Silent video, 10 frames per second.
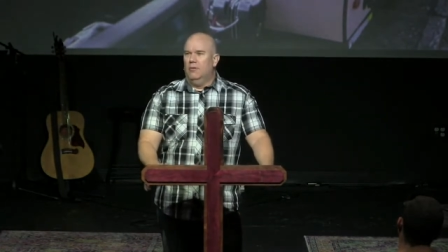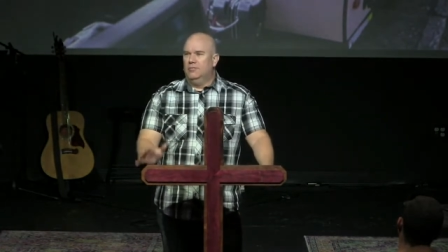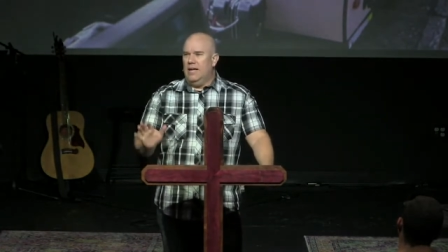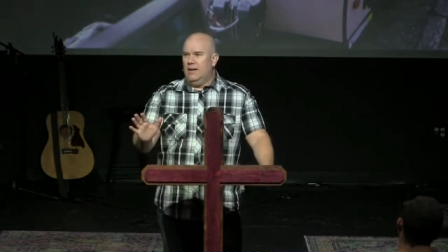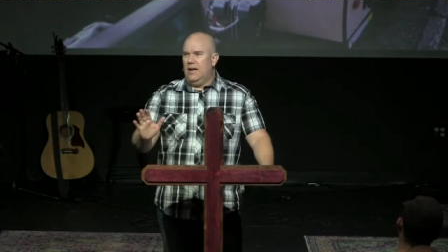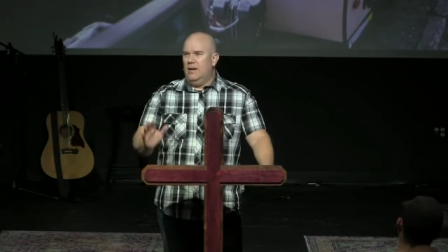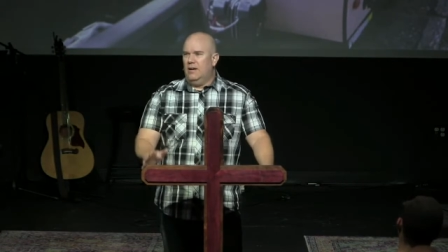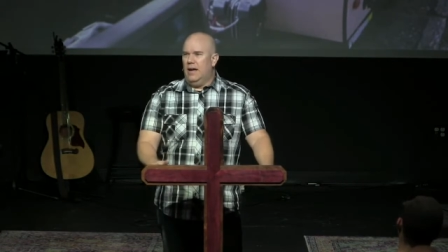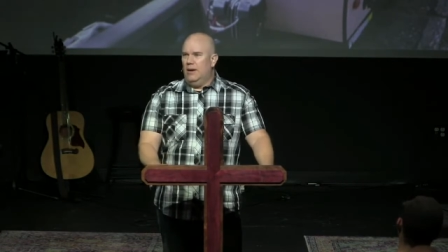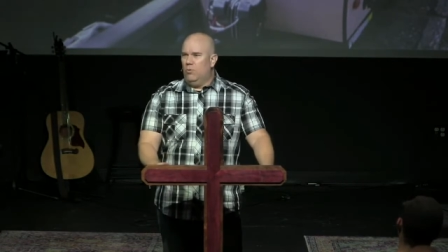It was that
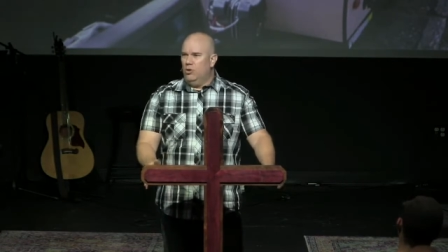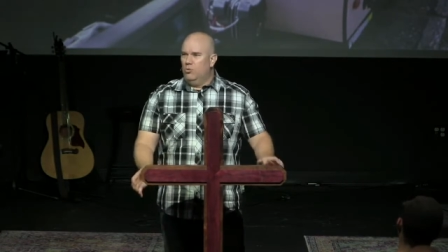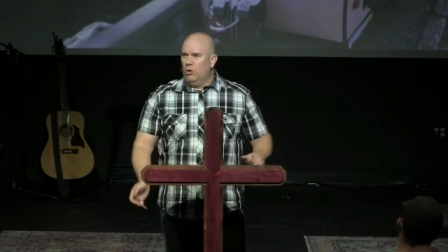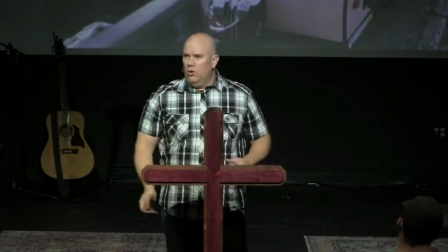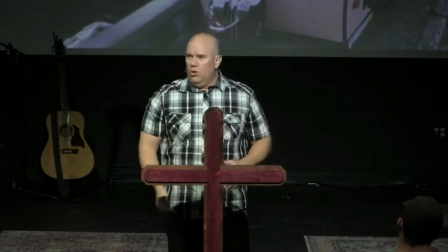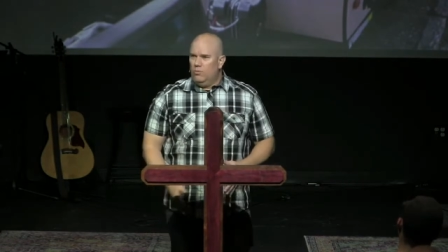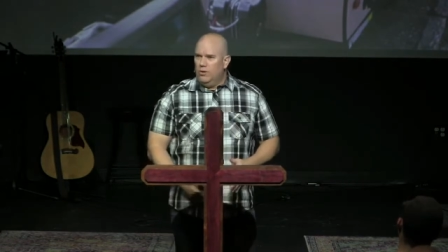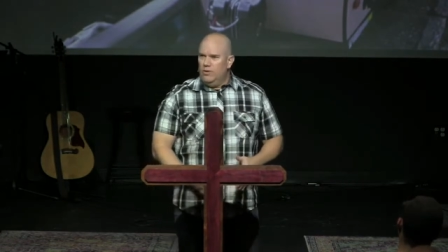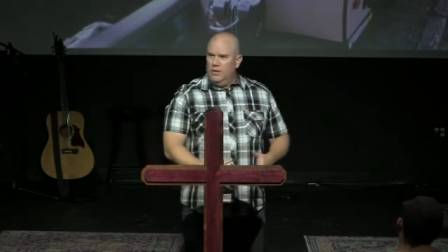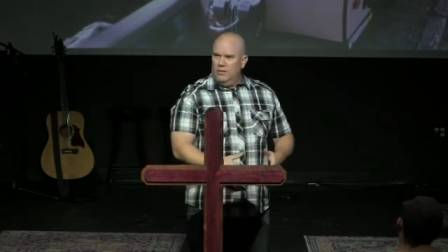kind of night where you roll
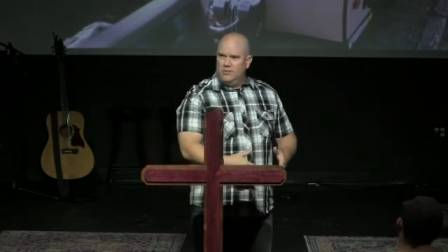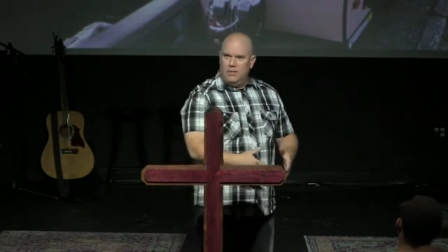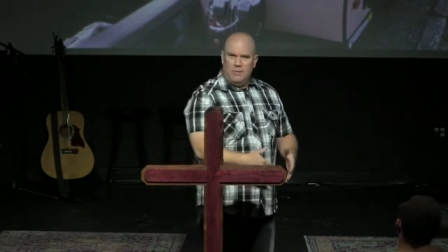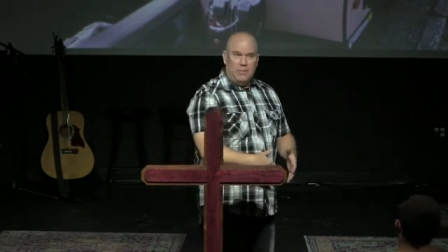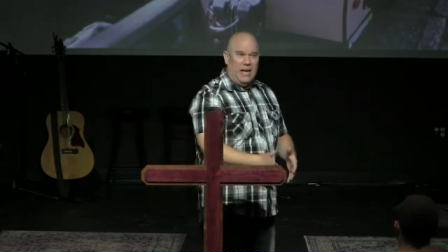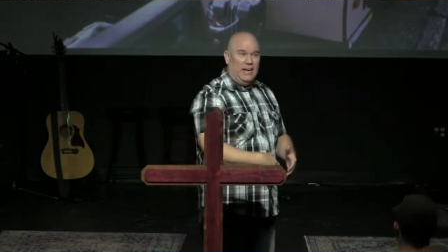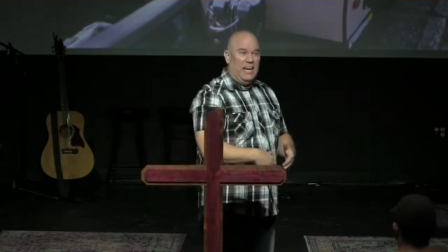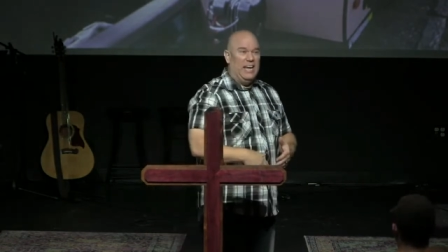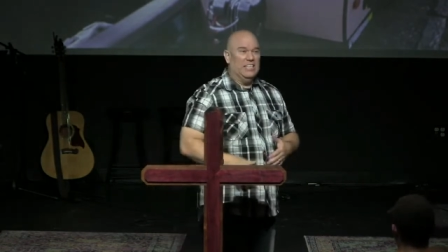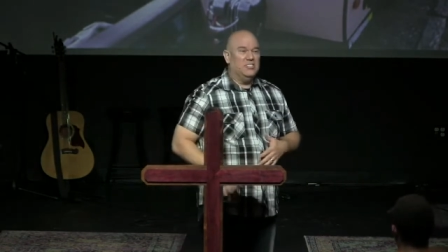over in the sleeping
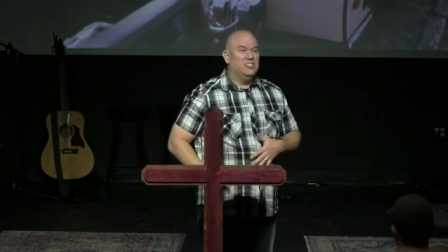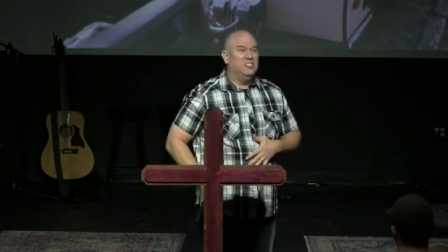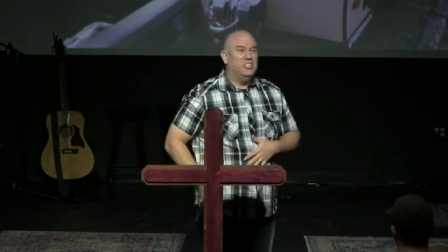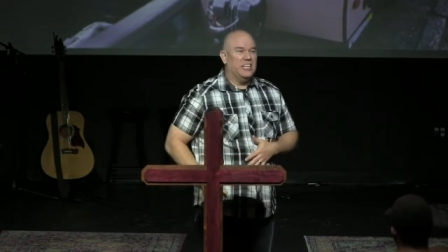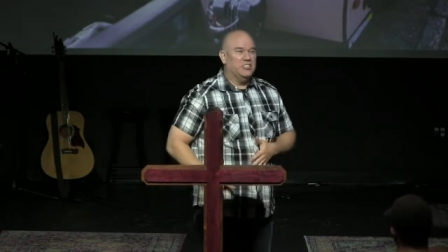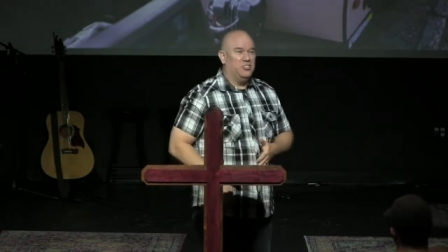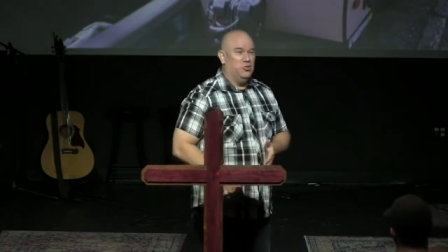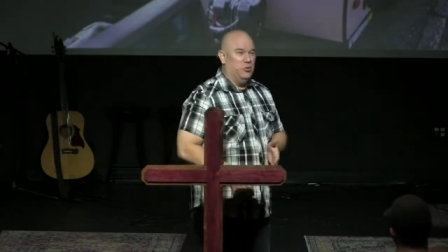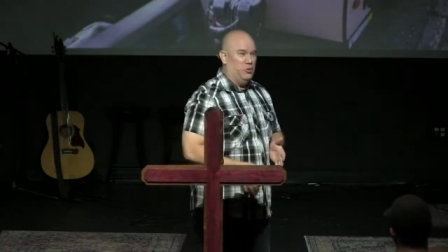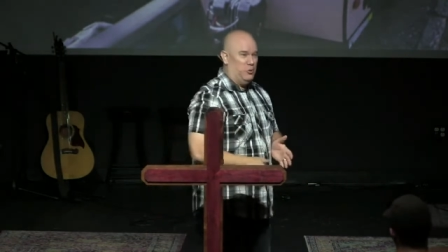bag and it sticks to you.